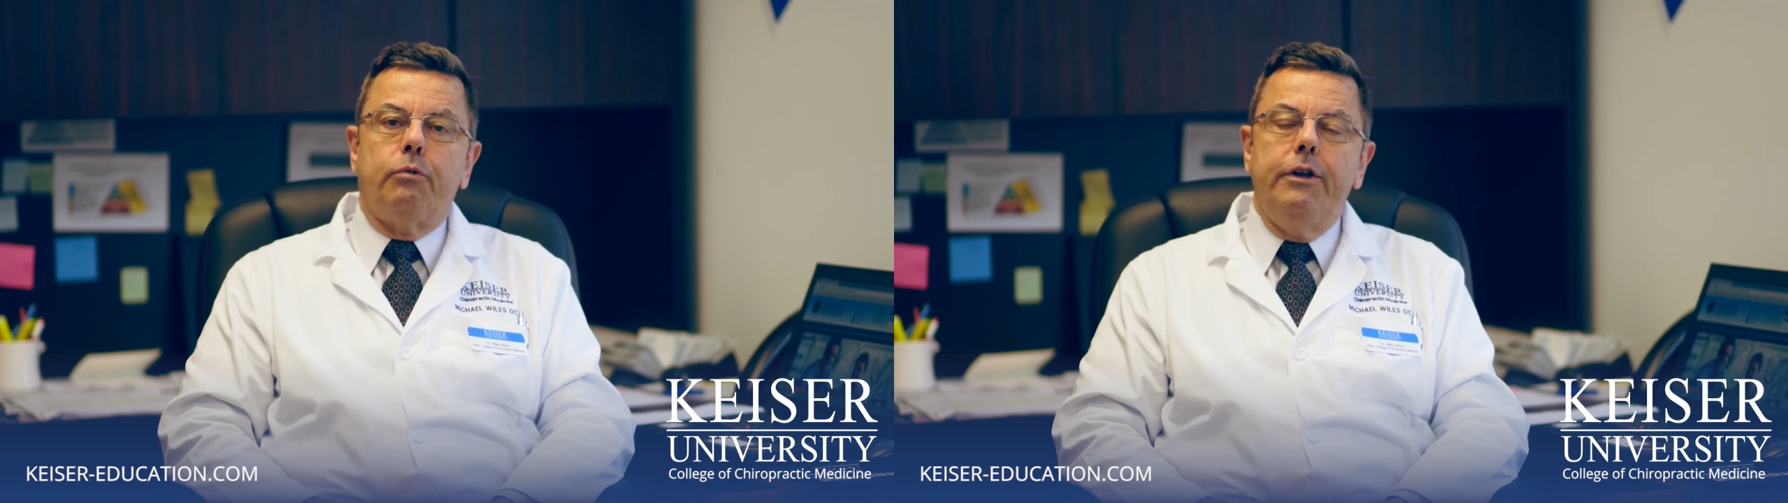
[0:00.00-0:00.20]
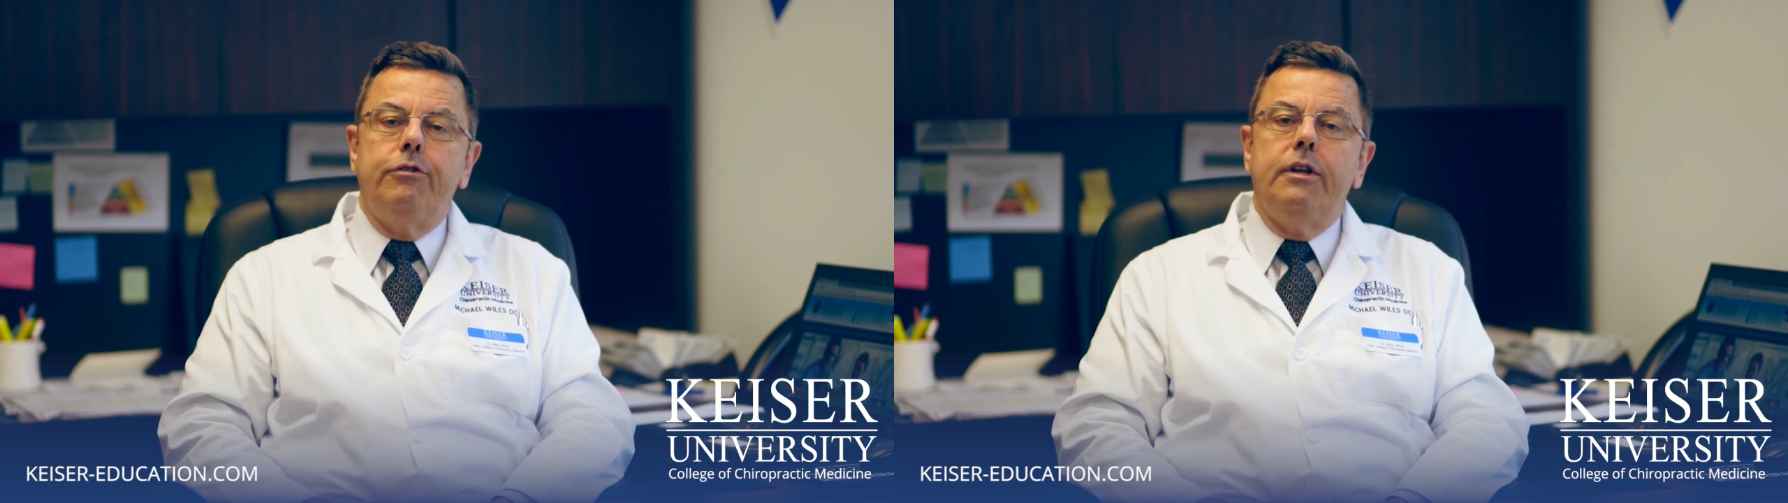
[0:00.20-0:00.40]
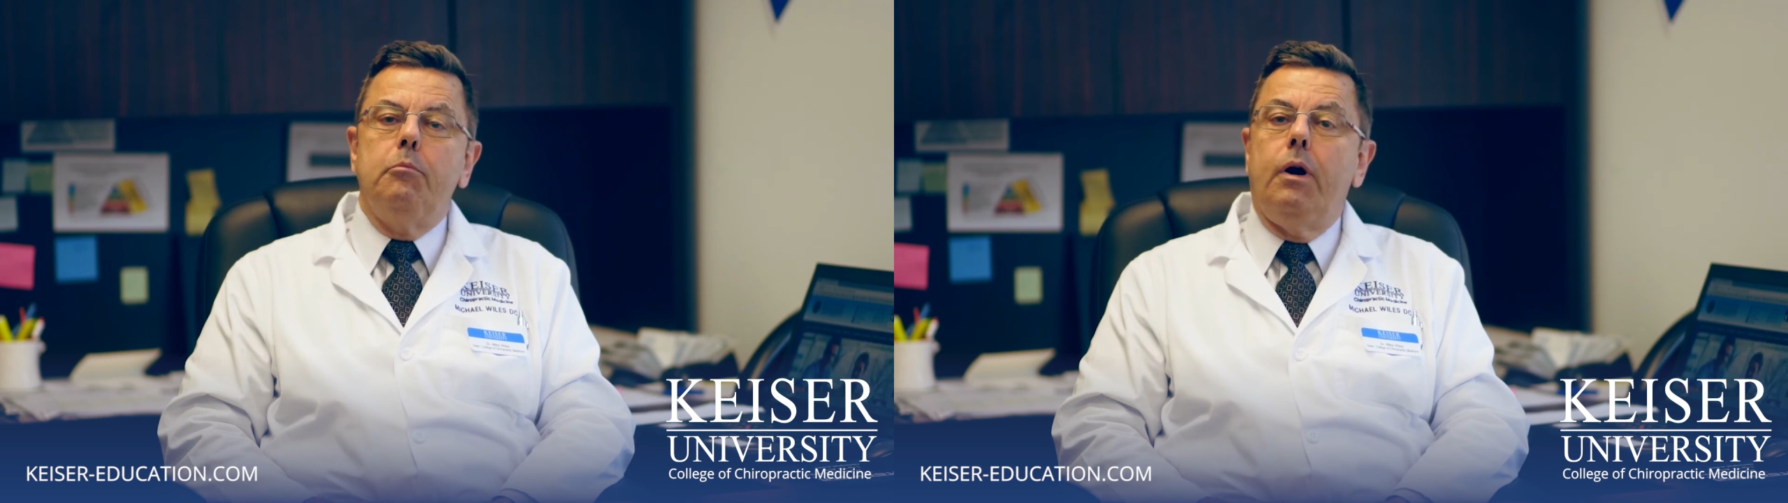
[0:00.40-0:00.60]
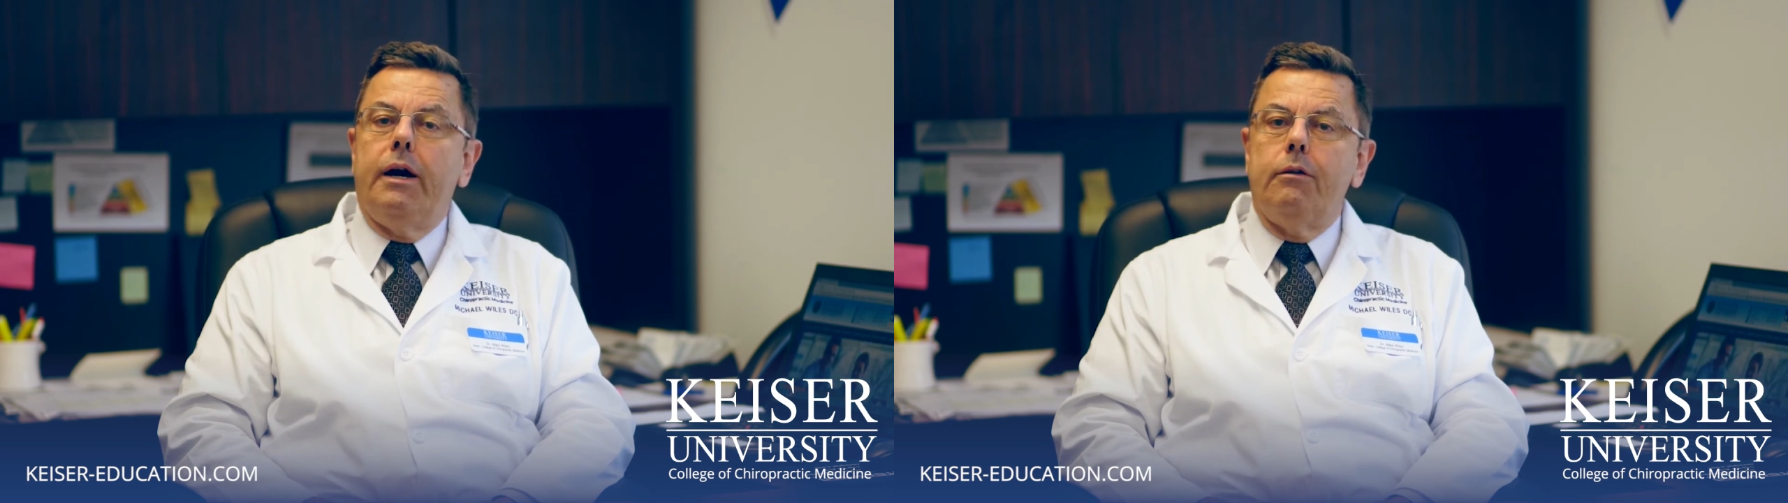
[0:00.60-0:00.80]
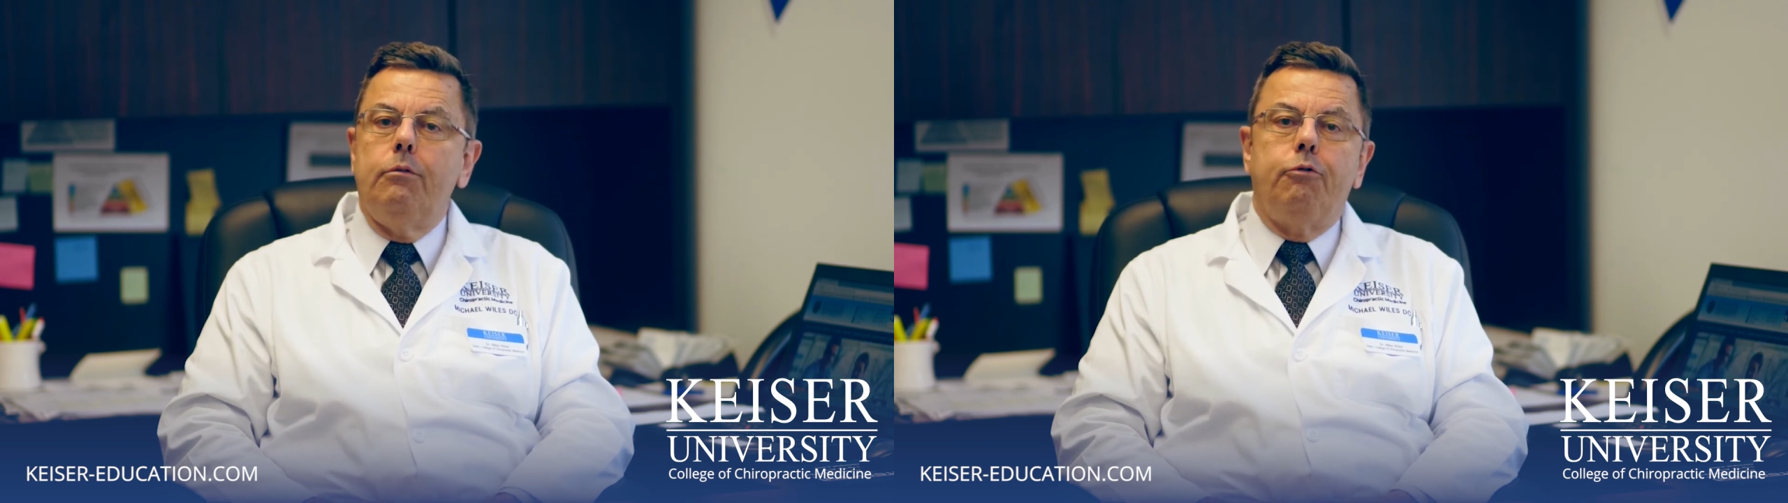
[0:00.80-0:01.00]
reasoning
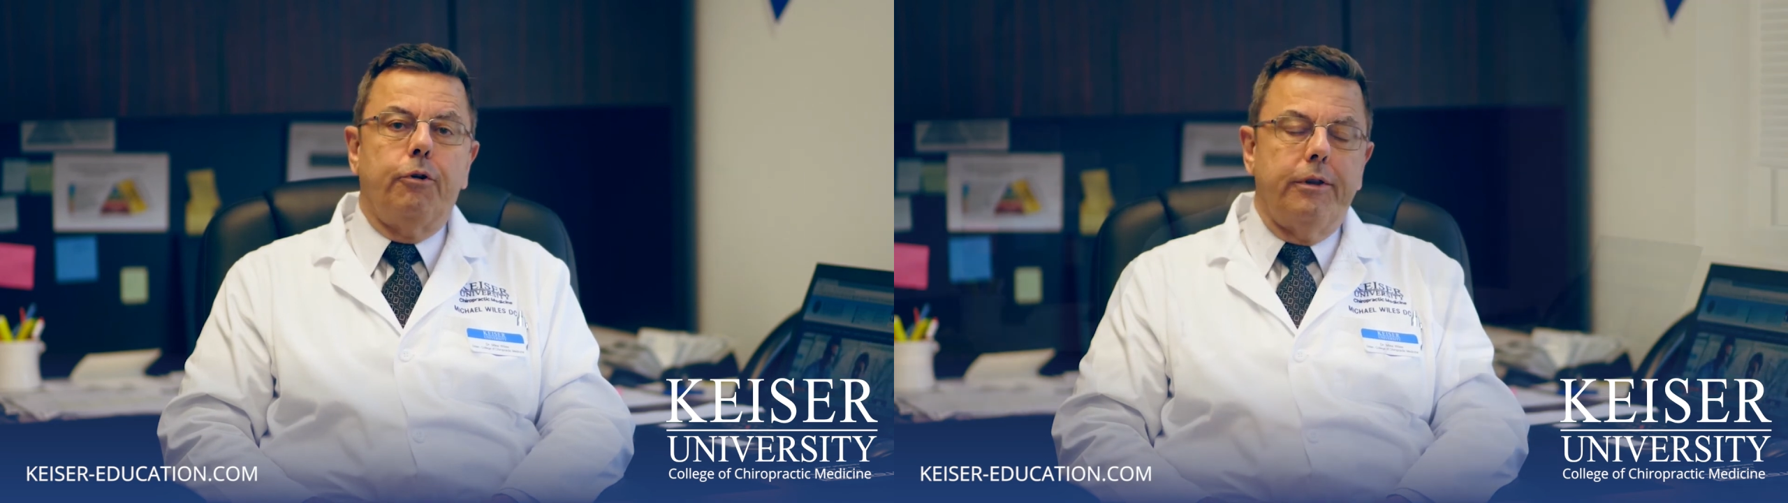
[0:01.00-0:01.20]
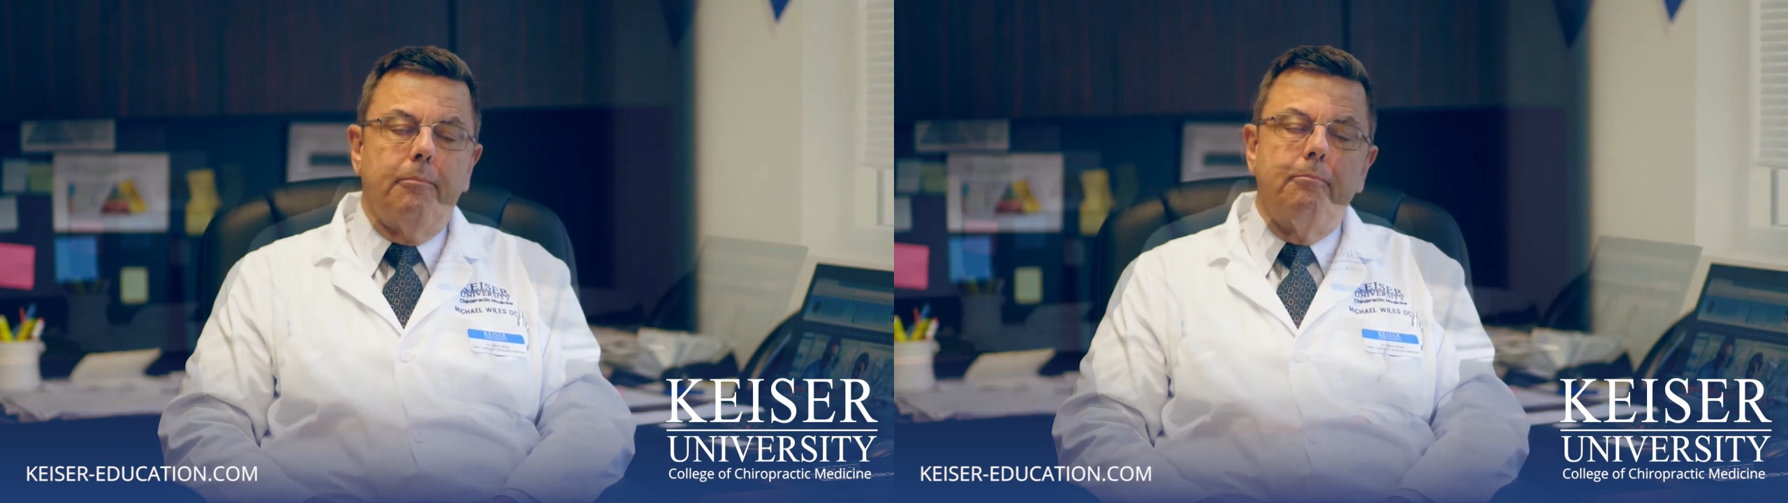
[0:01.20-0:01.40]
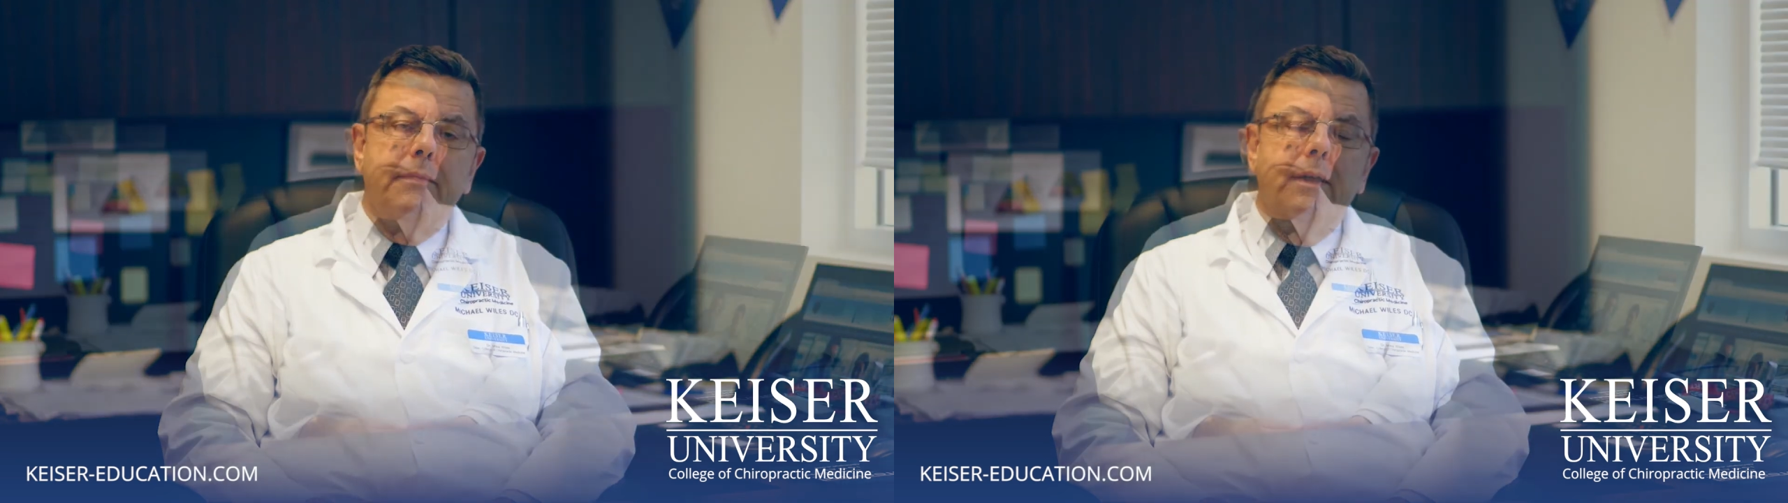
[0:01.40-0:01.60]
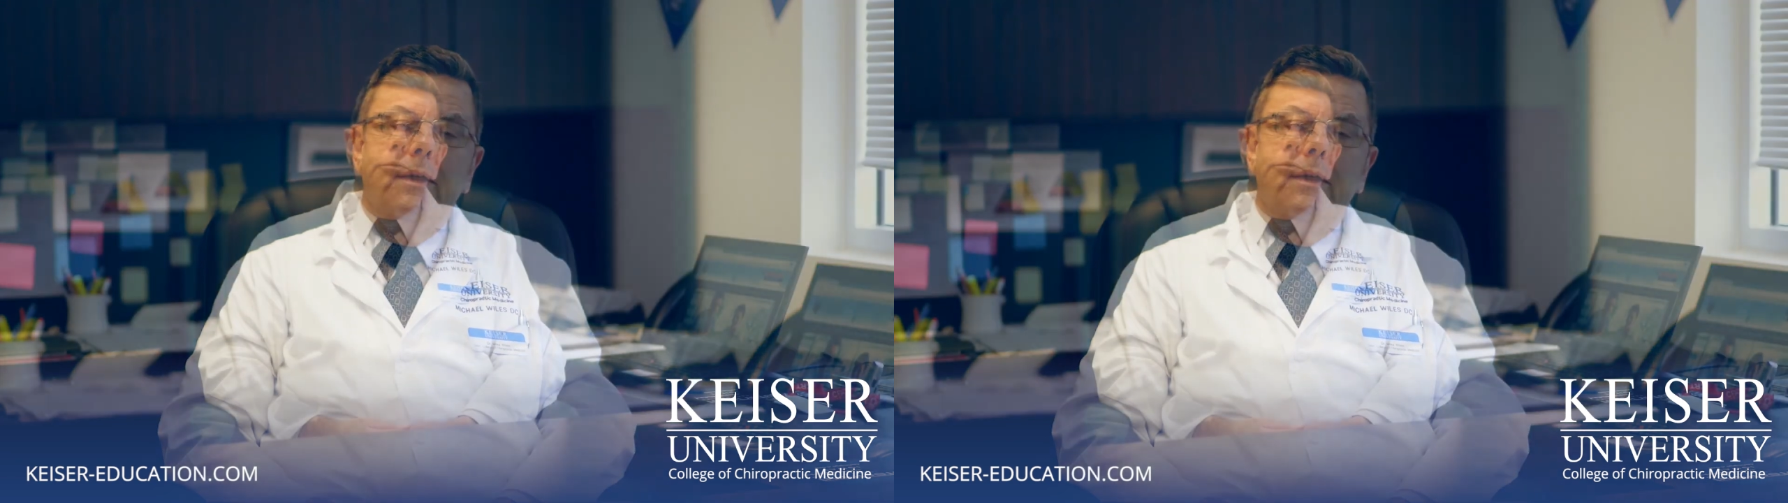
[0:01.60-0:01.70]
model for them.